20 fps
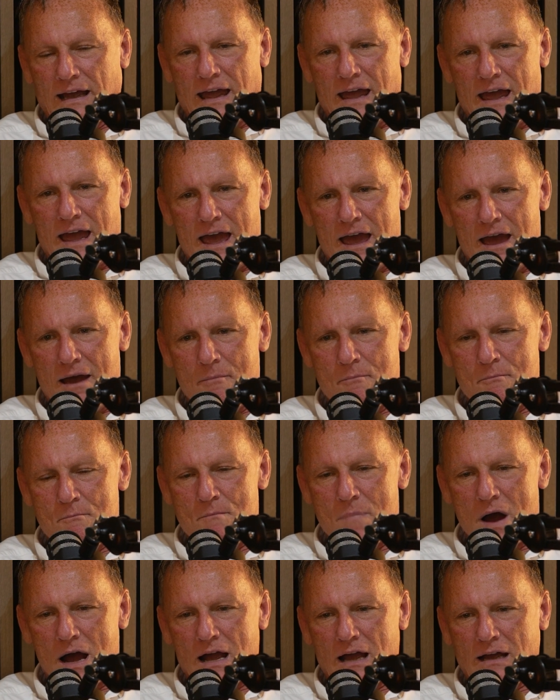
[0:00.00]

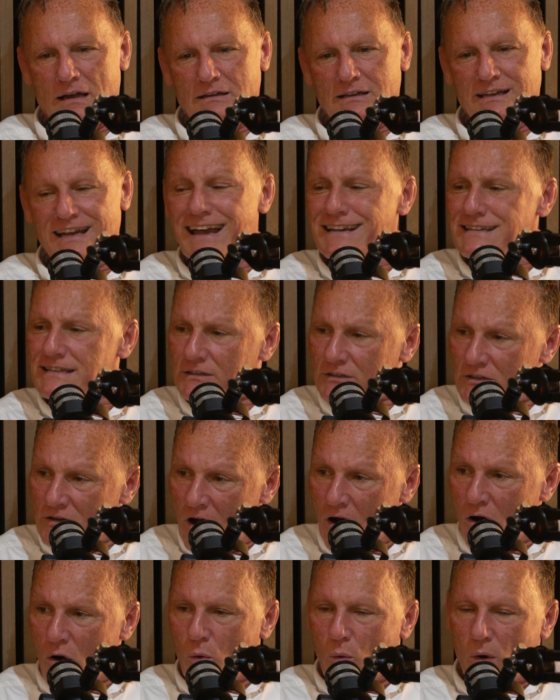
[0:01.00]
Yes and
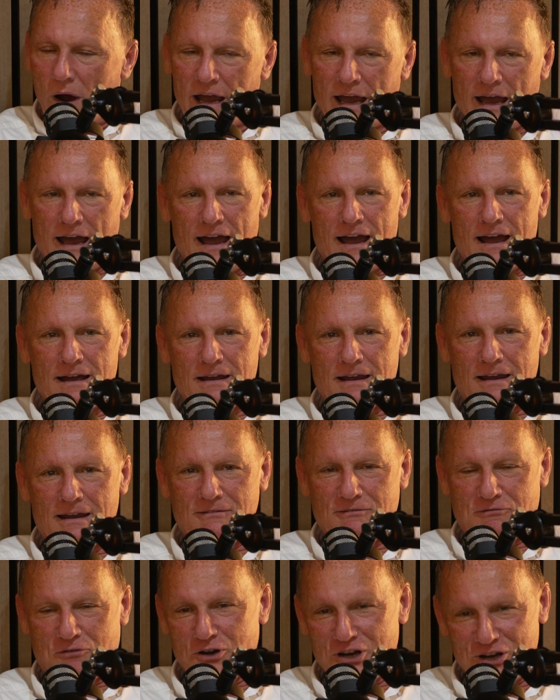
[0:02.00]
no.
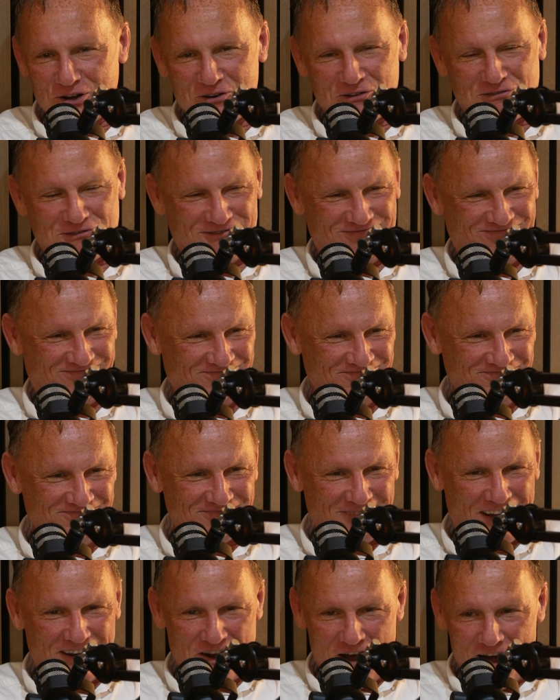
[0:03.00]
Funny enough,
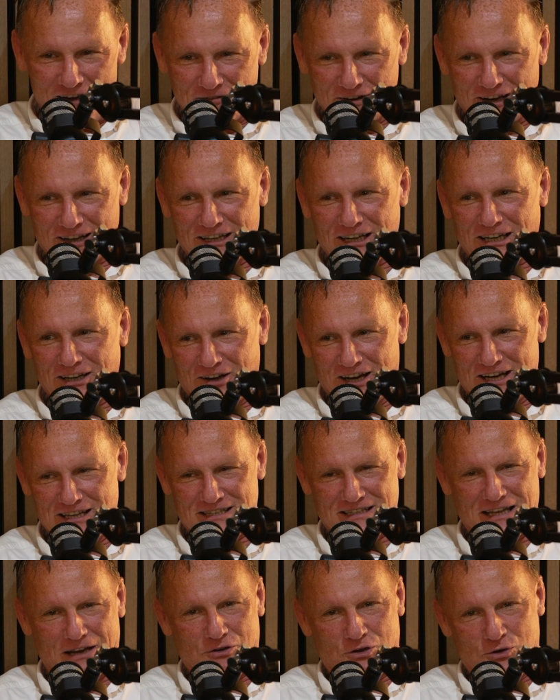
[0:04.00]
an awful lot of the
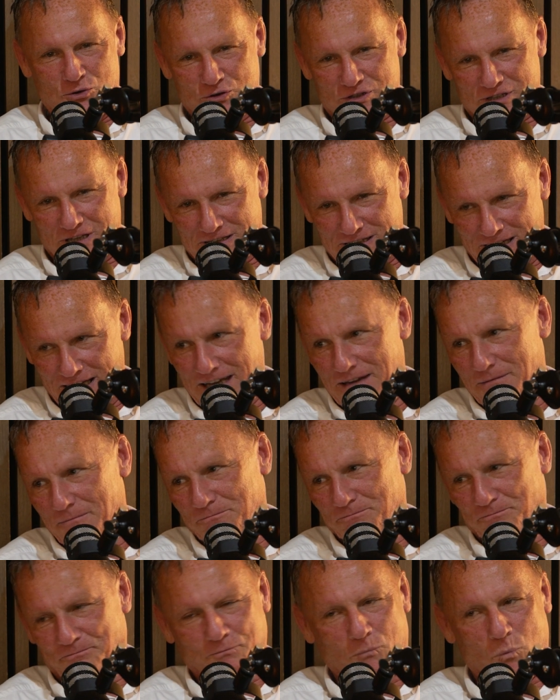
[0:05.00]
clients that use the
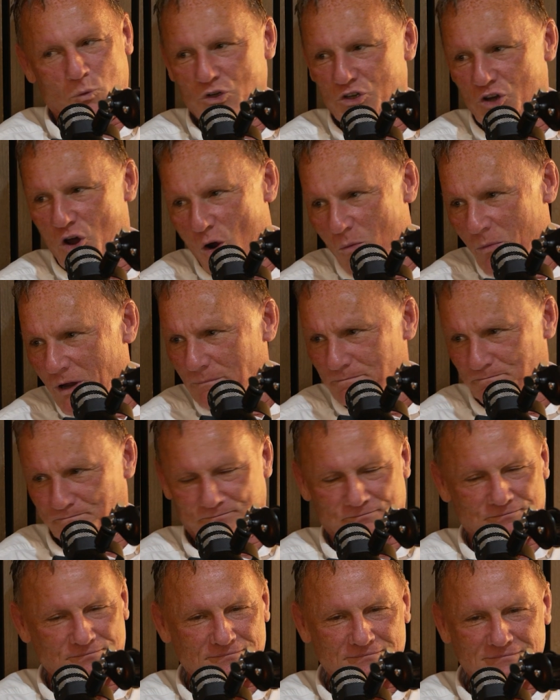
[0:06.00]
city would know me.
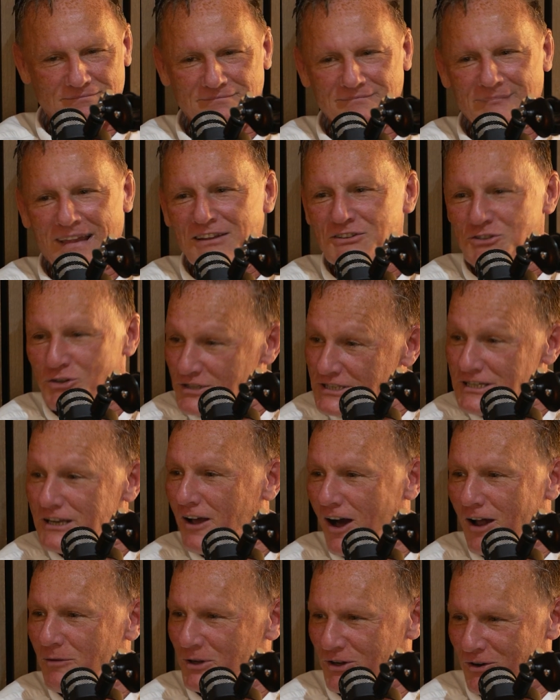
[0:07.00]
So they
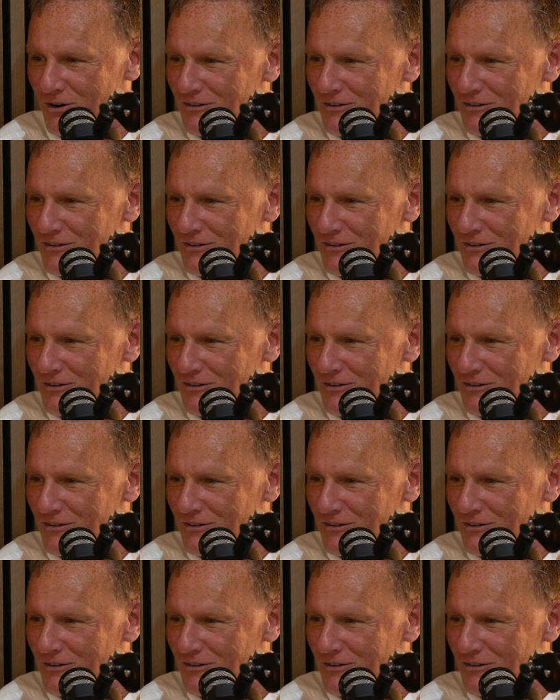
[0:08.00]
still call me